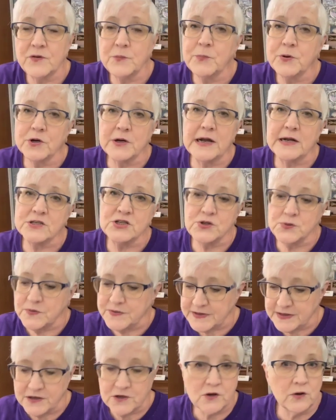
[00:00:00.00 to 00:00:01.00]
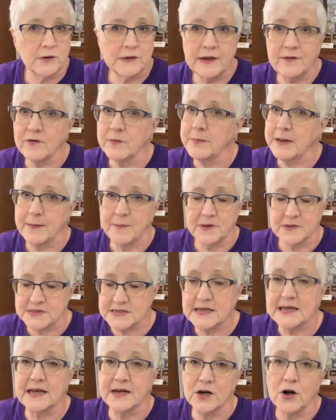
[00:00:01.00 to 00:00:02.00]
If you put it on too thin, you'll never be able
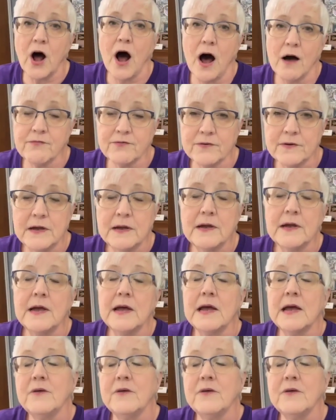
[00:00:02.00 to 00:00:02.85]
to get it off.